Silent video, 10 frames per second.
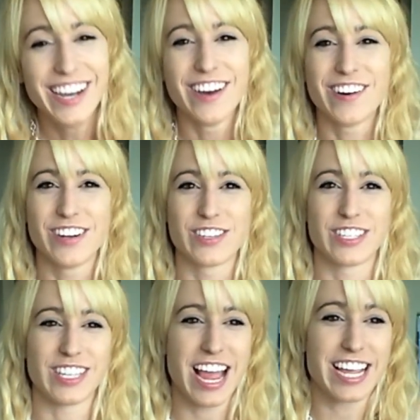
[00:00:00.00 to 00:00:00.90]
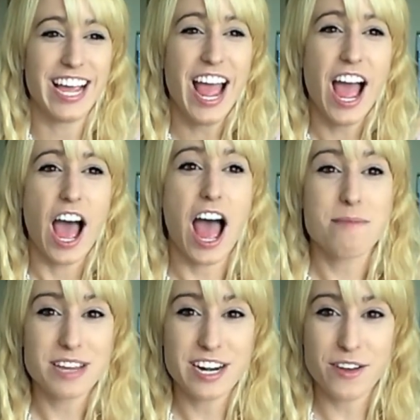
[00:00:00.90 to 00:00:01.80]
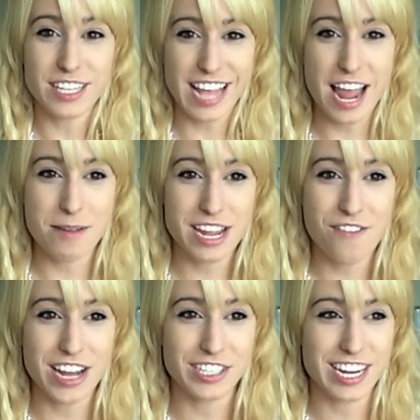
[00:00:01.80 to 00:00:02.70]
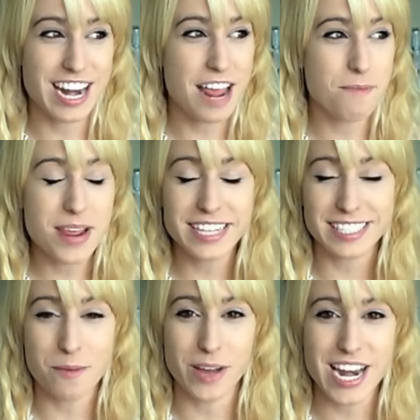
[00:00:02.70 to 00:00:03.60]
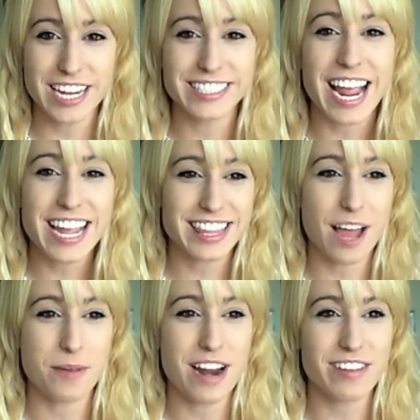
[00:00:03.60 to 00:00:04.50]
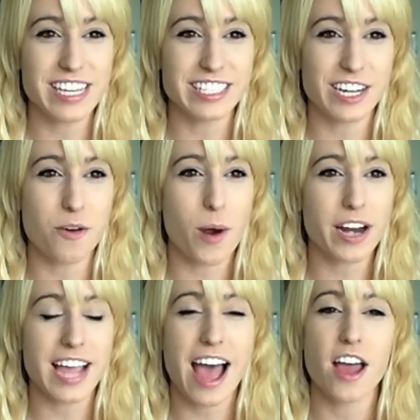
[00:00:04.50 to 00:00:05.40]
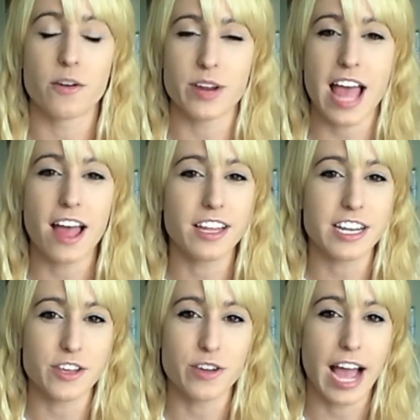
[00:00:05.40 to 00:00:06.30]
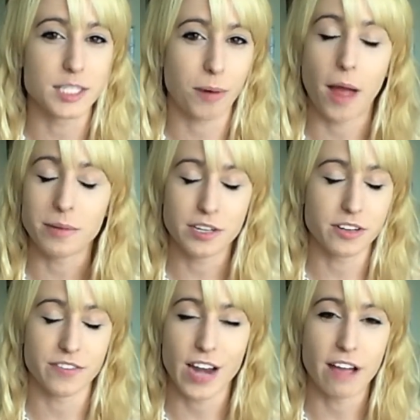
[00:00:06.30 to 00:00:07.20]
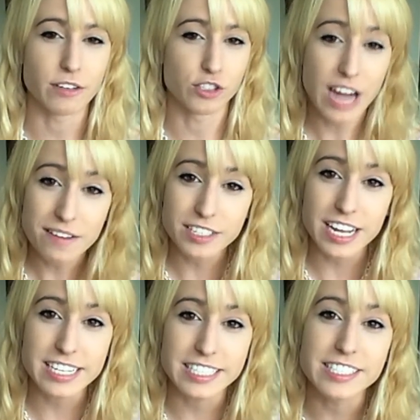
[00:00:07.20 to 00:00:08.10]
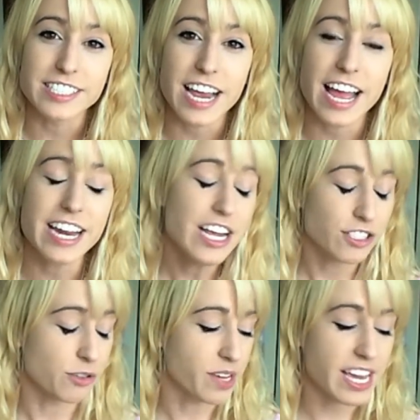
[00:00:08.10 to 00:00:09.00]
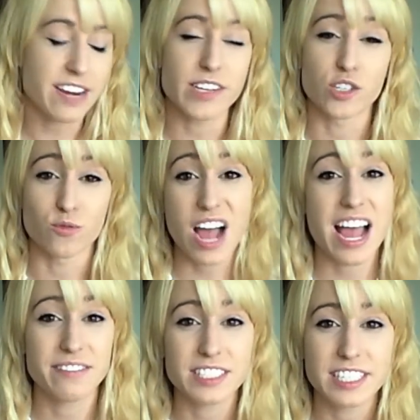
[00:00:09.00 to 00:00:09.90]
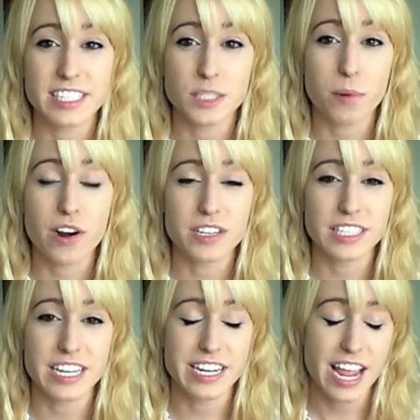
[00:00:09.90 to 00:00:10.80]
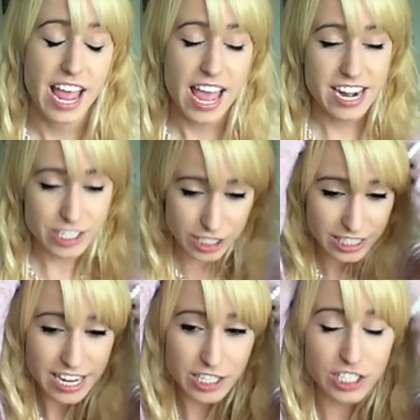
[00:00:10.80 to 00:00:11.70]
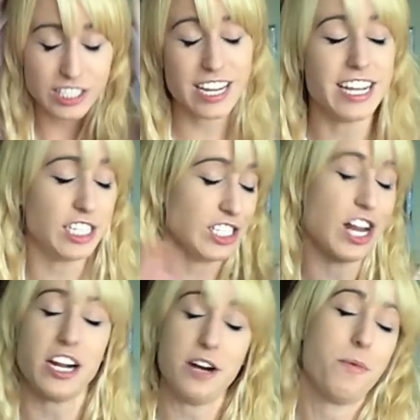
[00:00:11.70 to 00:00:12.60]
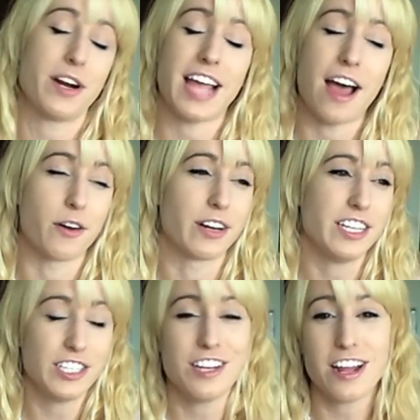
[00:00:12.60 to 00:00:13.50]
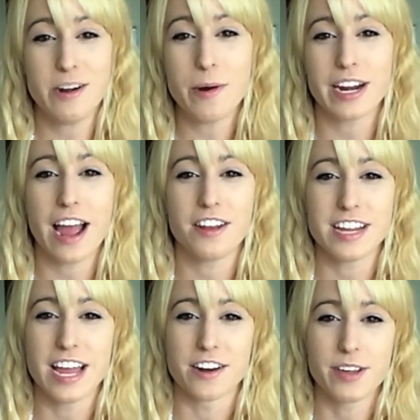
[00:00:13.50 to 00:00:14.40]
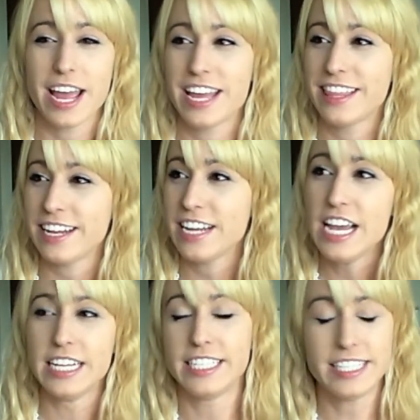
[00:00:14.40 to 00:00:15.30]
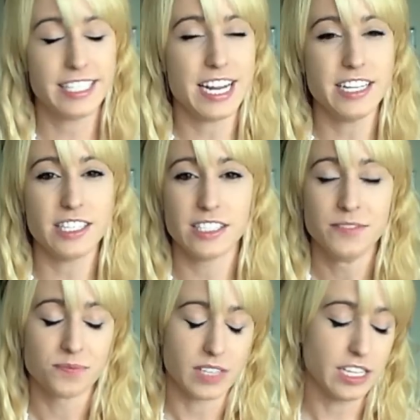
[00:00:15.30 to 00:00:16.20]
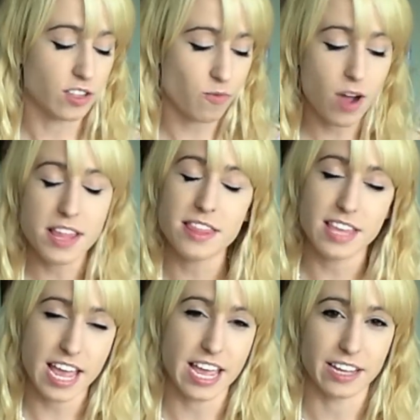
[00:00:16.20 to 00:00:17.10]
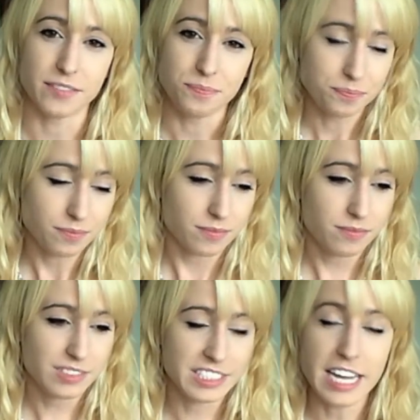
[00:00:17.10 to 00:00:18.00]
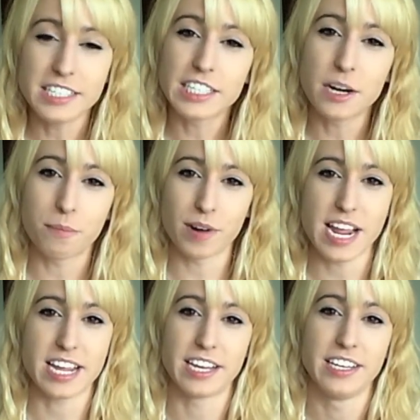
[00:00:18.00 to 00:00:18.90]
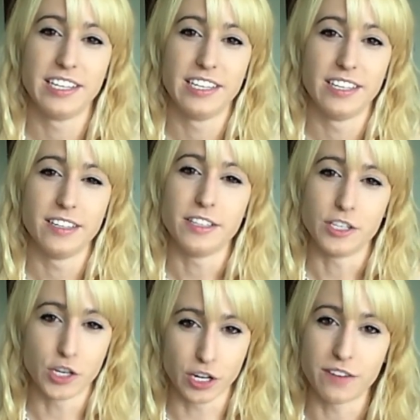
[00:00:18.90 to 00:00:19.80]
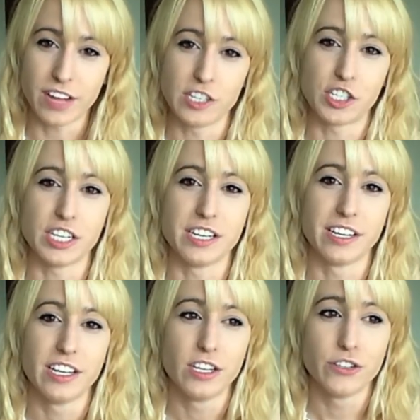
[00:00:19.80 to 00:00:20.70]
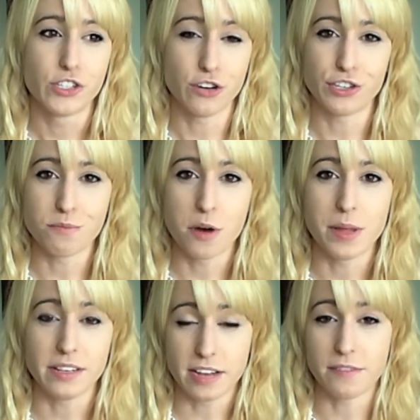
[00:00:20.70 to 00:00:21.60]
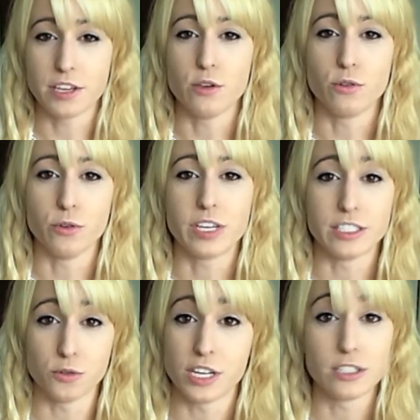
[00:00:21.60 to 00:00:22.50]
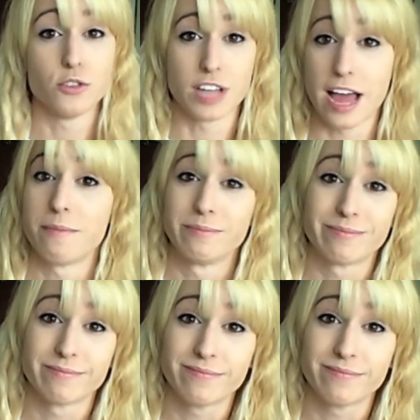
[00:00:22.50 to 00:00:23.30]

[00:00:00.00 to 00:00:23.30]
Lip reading: who are just like, I'm gonna go to this anime convention and meet someone and date them and everything's gonna work out. In reality, you guys probably don't even have your driver's license yet, so you can't even drive to see this person, and it's just not gonna work out. It's just not gonna work out in the end, okay? That distance is the one thing that is gonna break your convention shoujo moment lovey ugu kisu time.